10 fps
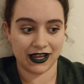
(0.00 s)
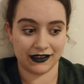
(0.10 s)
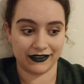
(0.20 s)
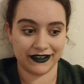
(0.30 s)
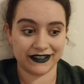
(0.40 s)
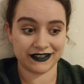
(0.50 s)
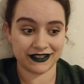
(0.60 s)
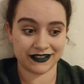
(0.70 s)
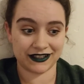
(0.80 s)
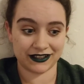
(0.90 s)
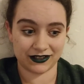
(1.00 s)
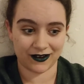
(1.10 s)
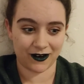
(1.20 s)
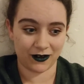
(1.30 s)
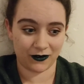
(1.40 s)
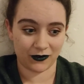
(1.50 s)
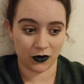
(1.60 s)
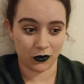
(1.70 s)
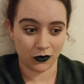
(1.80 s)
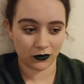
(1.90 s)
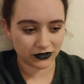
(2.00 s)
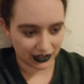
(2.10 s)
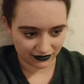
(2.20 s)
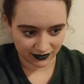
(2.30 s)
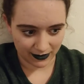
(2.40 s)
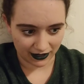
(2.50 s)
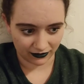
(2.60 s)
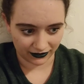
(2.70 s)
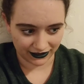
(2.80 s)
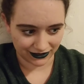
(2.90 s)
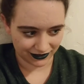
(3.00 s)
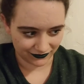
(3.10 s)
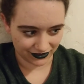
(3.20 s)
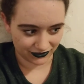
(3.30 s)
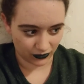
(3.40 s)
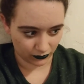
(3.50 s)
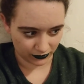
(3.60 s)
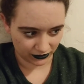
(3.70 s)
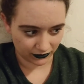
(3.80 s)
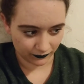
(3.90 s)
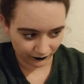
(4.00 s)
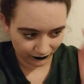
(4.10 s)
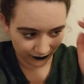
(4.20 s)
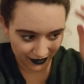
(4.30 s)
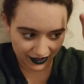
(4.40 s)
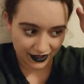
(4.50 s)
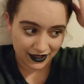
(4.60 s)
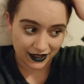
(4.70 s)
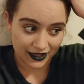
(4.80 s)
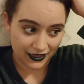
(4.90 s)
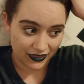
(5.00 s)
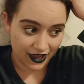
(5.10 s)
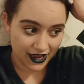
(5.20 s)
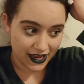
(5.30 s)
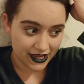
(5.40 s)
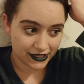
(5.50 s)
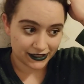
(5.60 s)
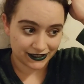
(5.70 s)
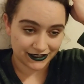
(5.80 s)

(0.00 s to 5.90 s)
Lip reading: And this is the start of the whole down spiraling of this whole book. They